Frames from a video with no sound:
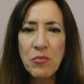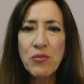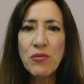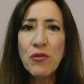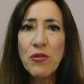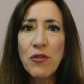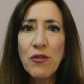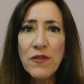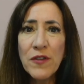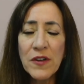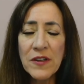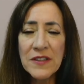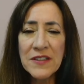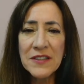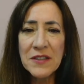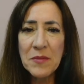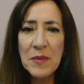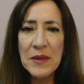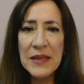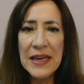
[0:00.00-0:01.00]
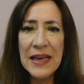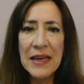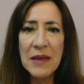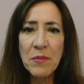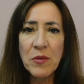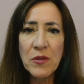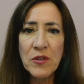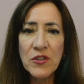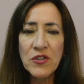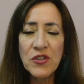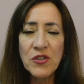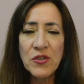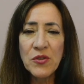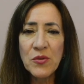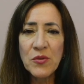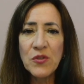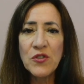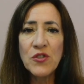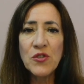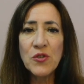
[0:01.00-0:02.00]
approval to be able
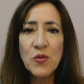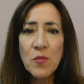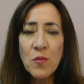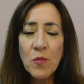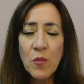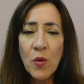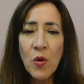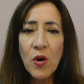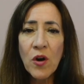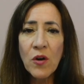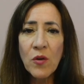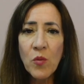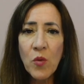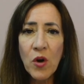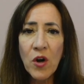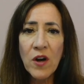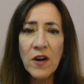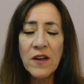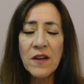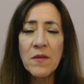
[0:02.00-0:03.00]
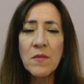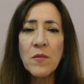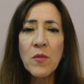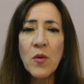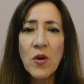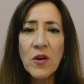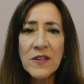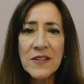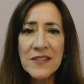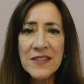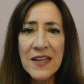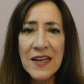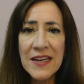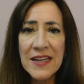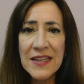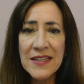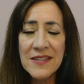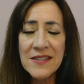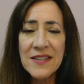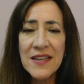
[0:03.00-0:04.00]
to do more work, more
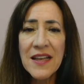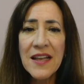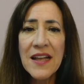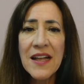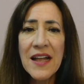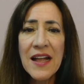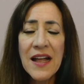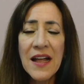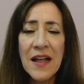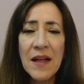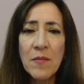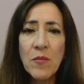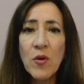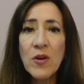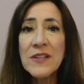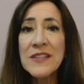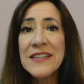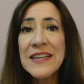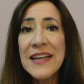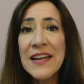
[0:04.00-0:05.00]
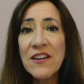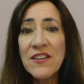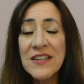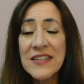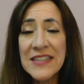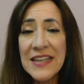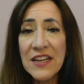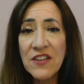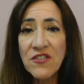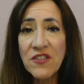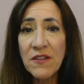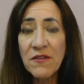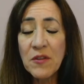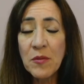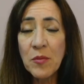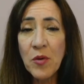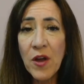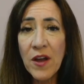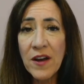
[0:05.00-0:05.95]
studies. uh, more standardization of the